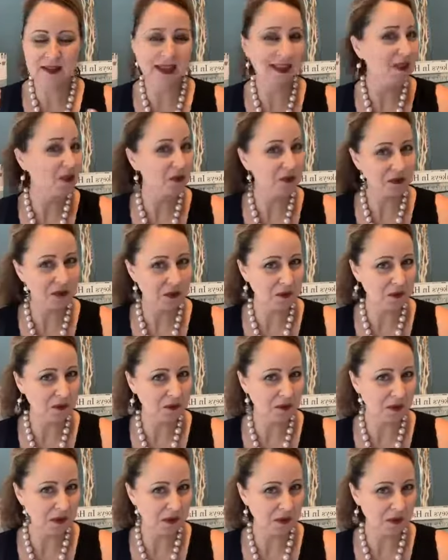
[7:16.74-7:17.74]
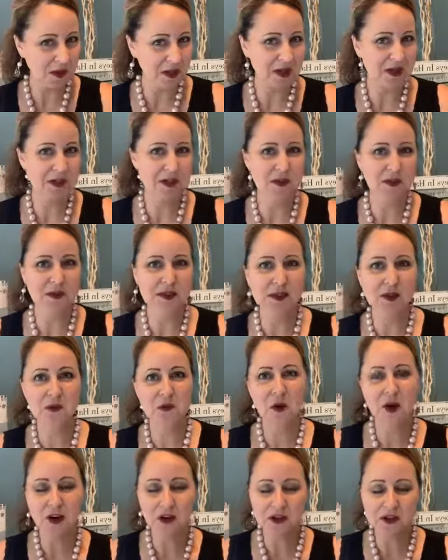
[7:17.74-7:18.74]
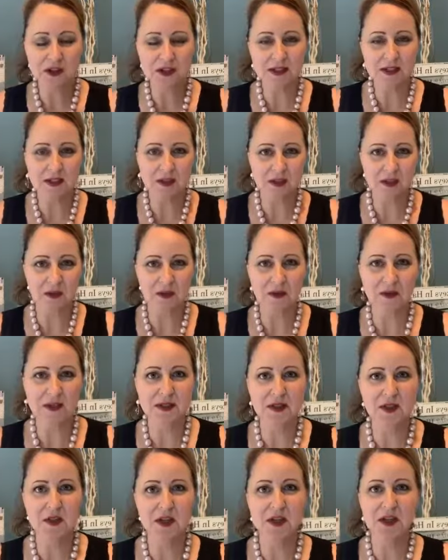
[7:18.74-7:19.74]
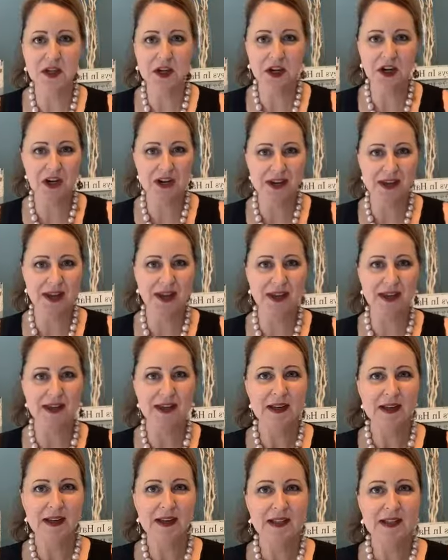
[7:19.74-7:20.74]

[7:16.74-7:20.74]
That's what you really want to do. So what you're going to do is you're going to create